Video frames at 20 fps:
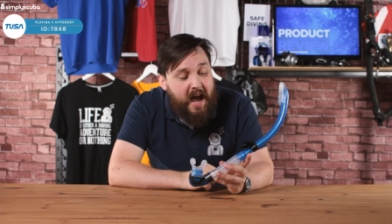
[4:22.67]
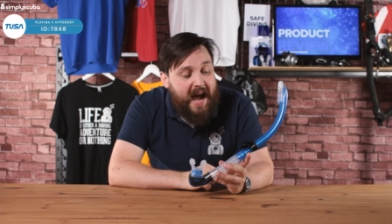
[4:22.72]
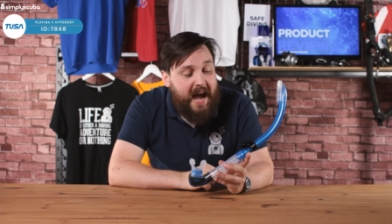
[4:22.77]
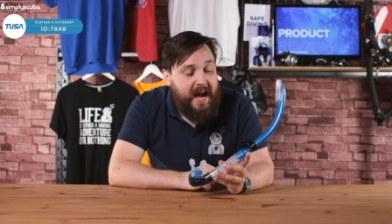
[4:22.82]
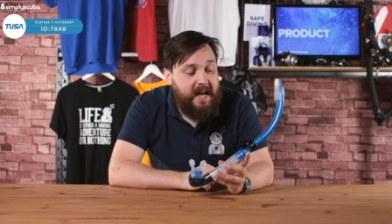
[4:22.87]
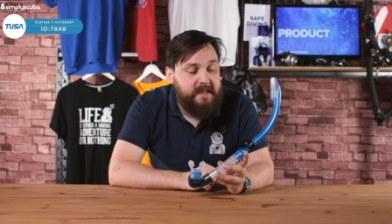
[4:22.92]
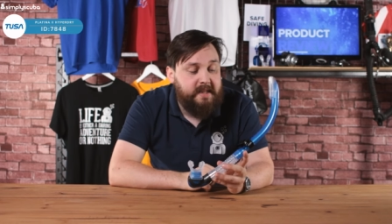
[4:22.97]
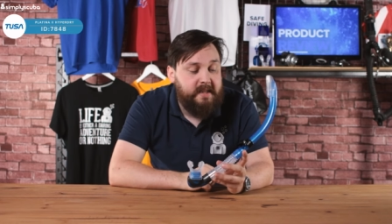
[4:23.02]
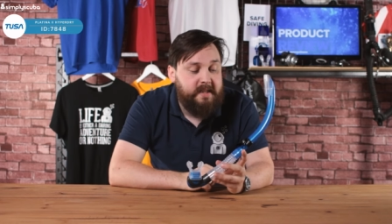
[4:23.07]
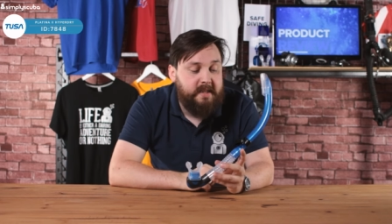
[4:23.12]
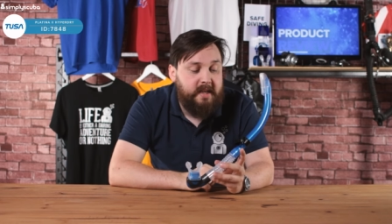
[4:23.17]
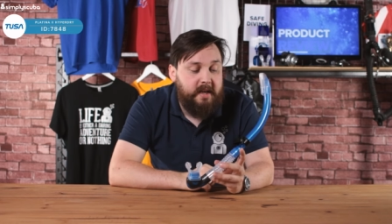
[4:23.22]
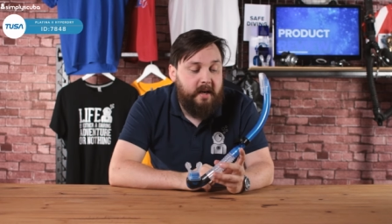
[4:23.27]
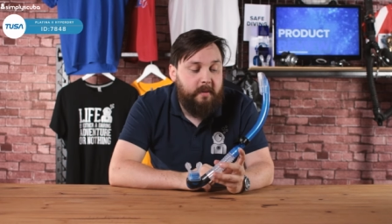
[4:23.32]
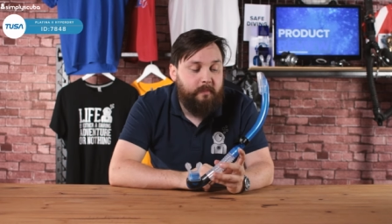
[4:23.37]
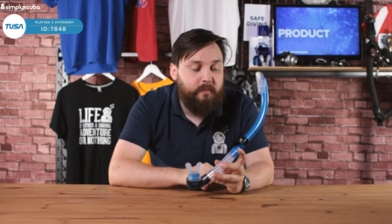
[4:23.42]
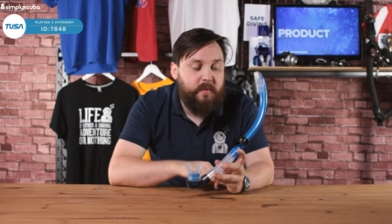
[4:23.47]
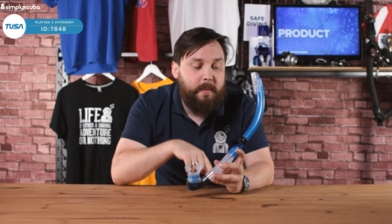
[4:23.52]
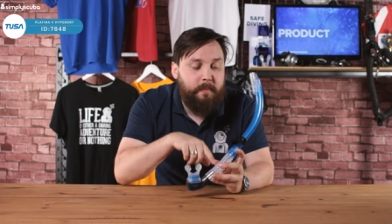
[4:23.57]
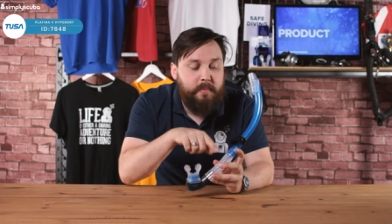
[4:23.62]
And,
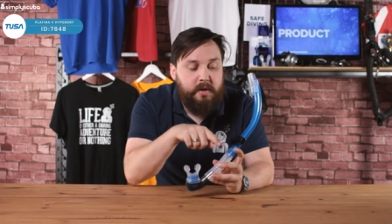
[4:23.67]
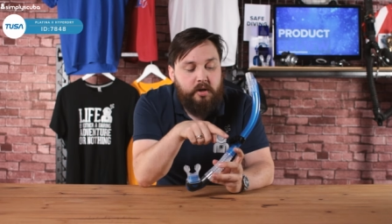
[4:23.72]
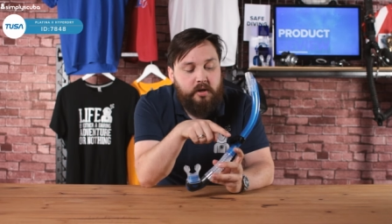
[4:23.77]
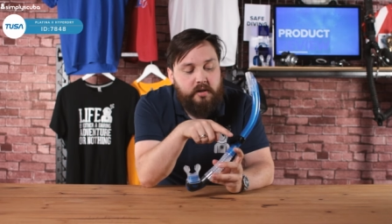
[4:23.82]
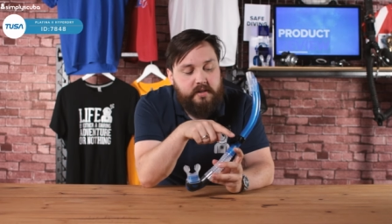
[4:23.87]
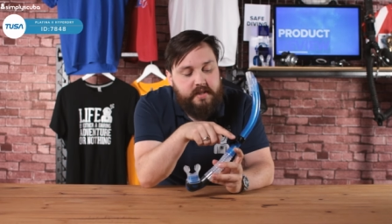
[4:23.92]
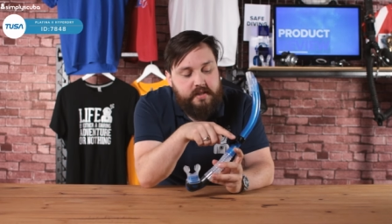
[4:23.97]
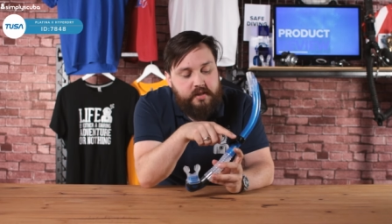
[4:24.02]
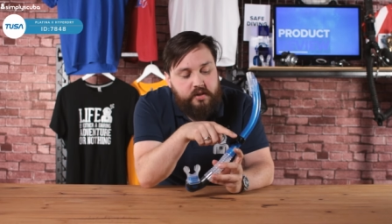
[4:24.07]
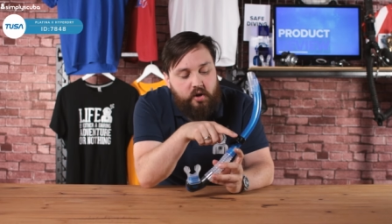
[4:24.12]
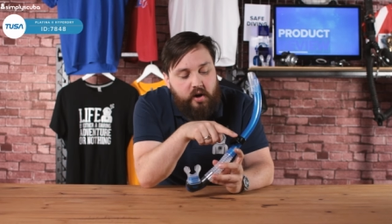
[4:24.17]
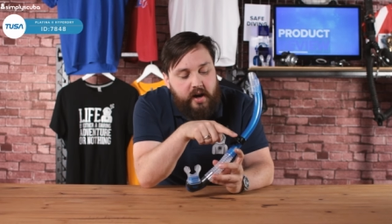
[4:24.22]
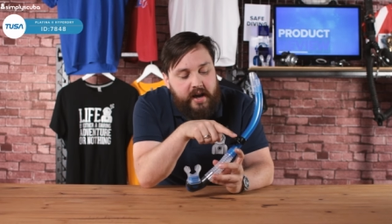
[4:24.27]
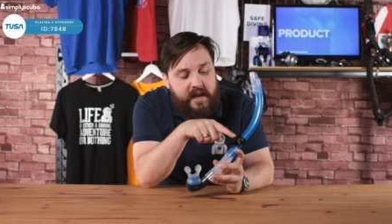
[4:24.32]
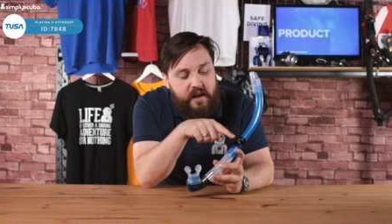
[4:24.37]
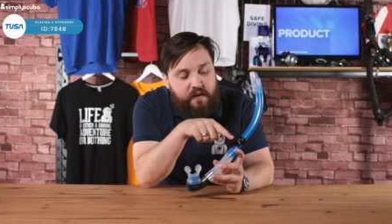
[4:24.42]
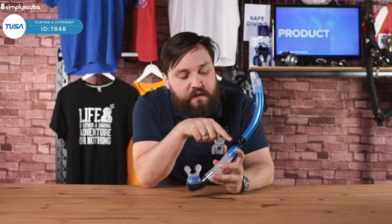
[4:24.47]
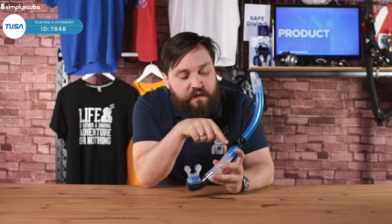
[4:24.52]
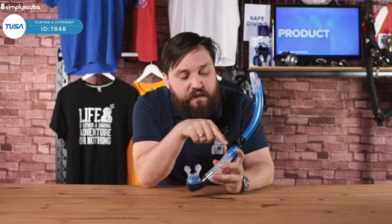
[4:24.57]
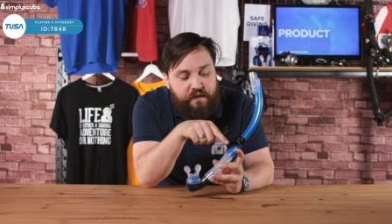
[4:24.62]
um, and because it's got
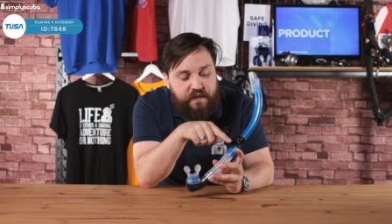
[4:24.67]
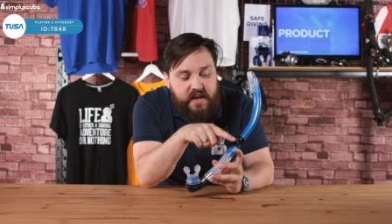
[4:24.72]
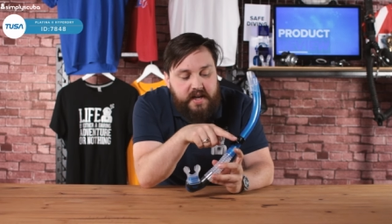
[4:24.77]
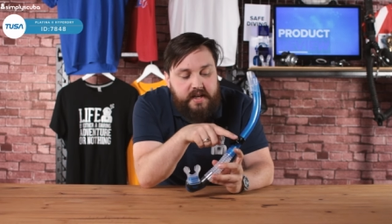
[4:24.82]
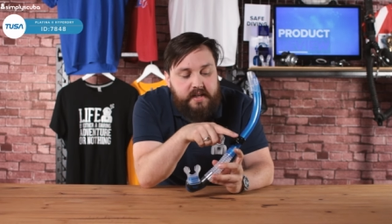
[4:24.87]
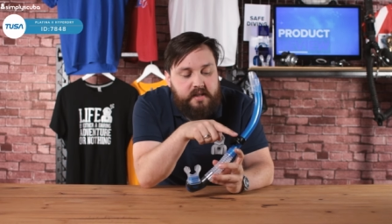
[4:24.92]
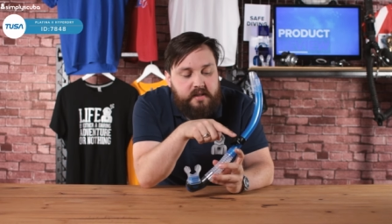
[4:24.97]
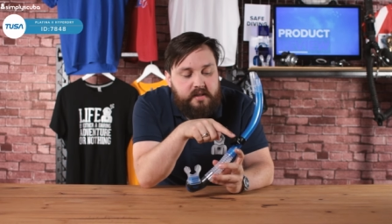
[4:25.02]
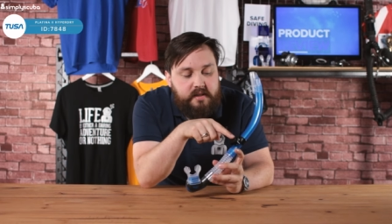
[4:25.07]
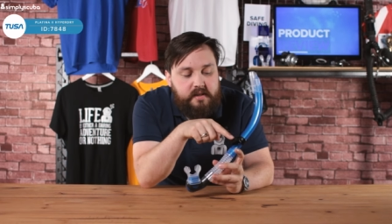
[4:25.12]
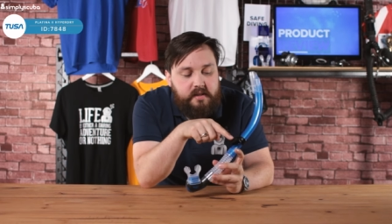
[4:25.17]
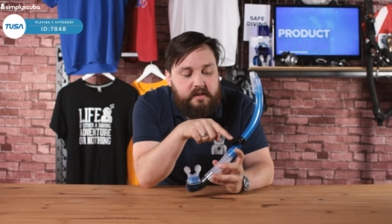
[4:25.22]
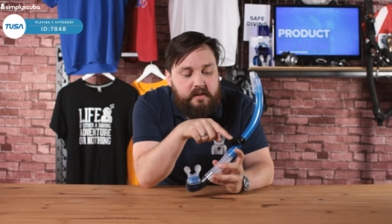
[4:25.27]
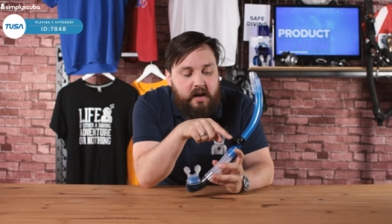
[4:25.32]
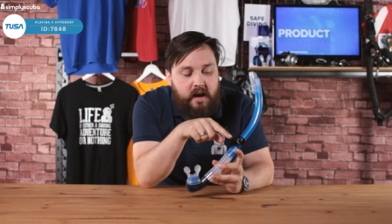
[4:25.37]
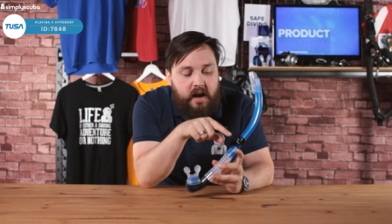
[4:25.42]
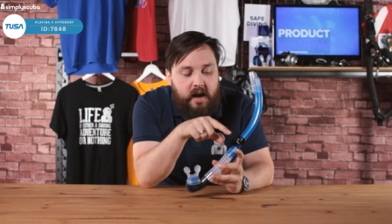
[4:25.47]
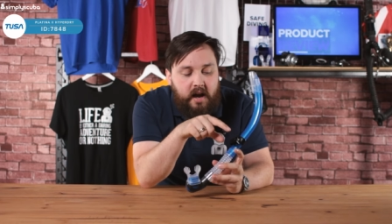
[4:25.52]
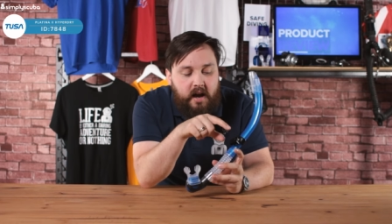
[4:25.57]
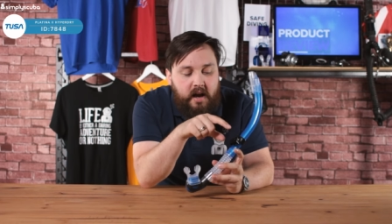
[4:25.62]
a fixed
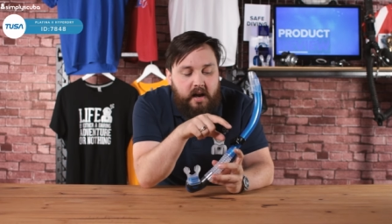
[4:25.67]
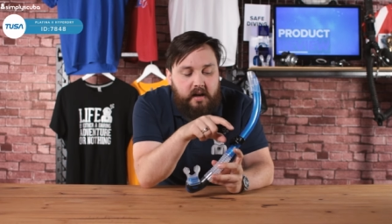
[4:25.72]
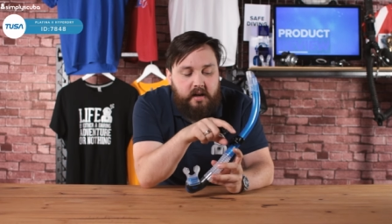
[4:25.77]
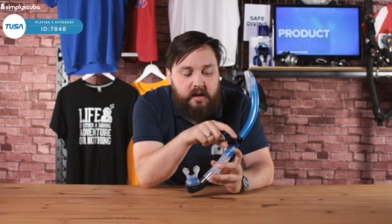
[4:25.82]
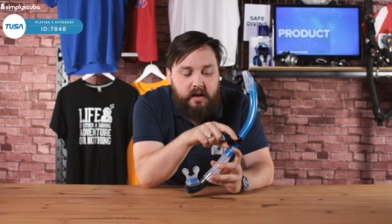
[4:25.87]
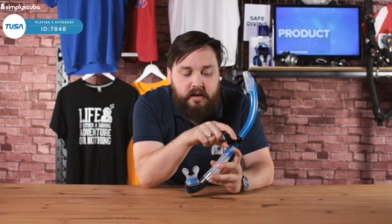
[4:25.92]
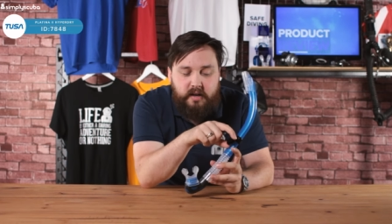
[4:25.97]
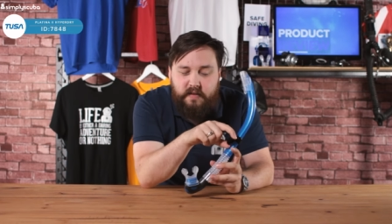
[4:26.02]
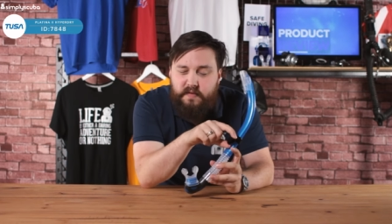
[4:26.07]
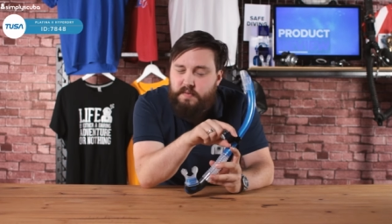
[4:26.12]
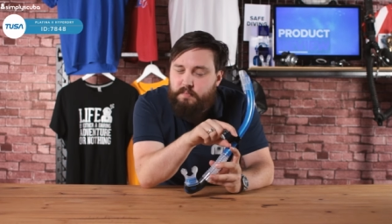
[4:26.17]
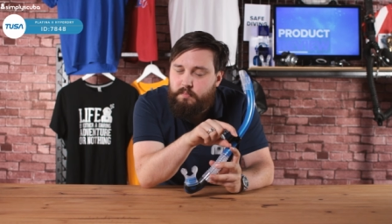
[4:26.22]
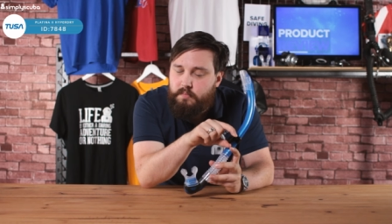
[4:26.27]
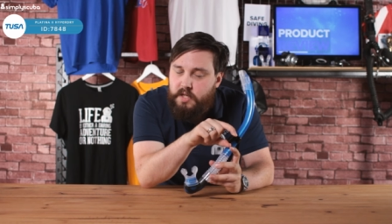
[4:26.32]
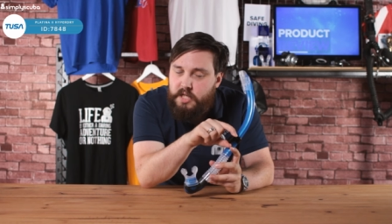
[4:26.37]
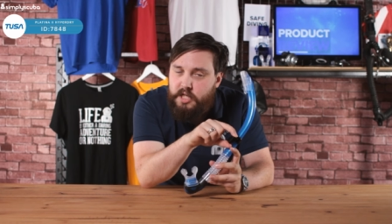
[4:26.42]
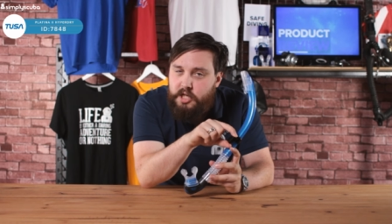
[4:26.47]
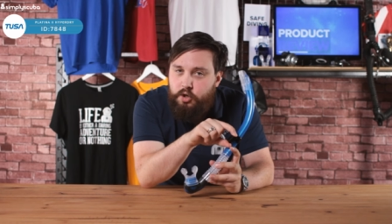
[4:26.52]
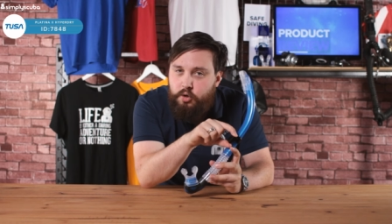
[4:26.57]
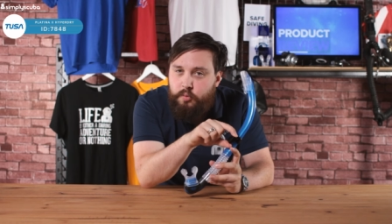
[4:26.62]
uh, kind of
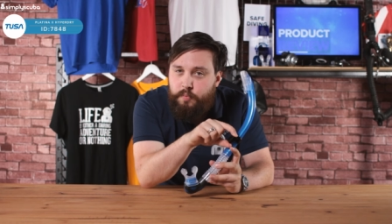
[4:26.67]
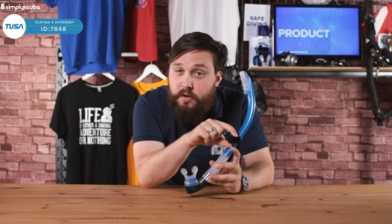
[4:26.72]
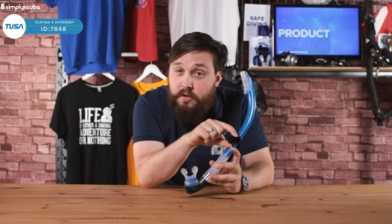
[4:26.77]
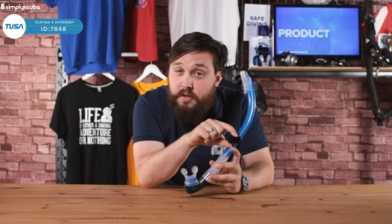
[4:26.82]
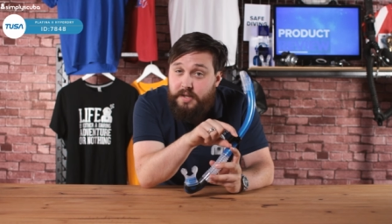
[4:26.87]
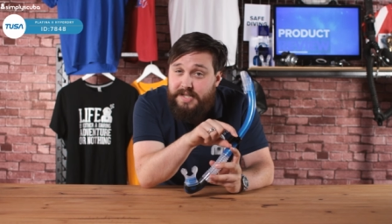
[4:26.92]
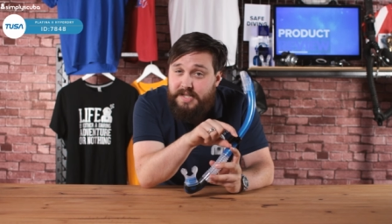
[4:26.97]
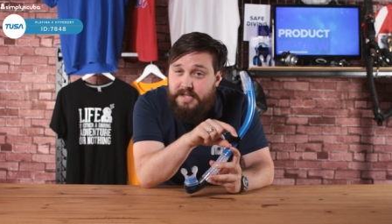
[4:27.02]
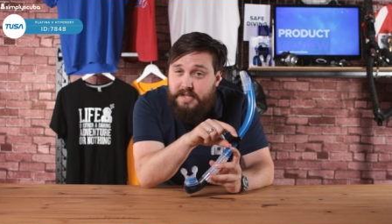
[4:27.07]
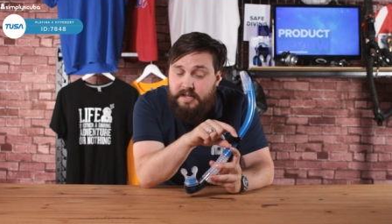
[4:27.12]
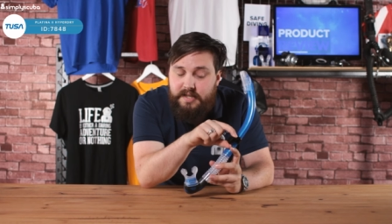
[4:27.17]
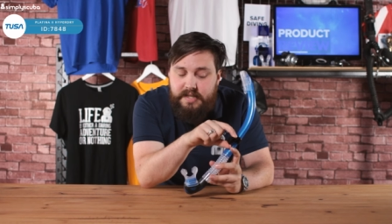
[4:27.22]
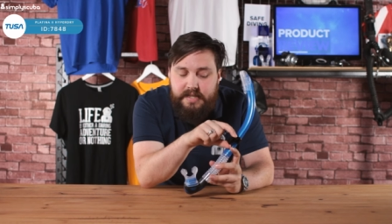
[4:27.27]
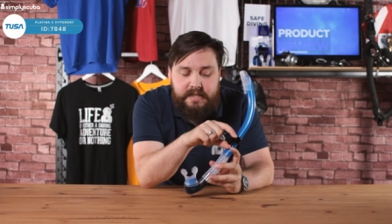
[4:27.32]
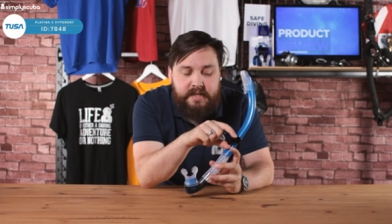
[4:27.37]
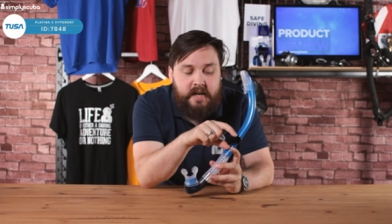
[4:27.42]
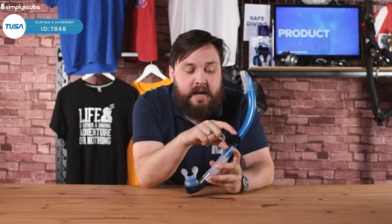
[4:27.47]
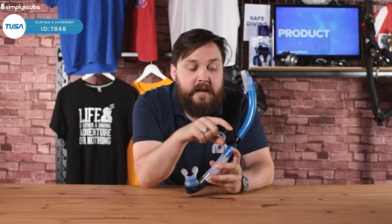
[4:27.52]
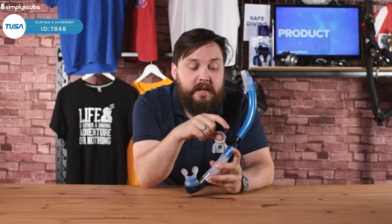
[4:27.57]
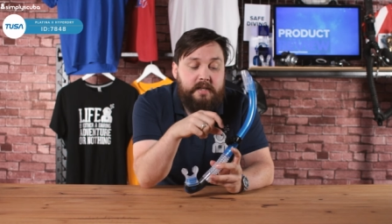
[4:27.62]
loop on the
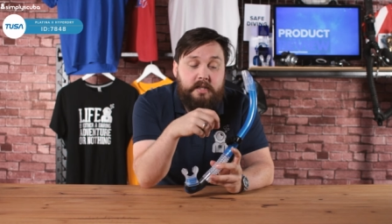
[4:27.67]
side,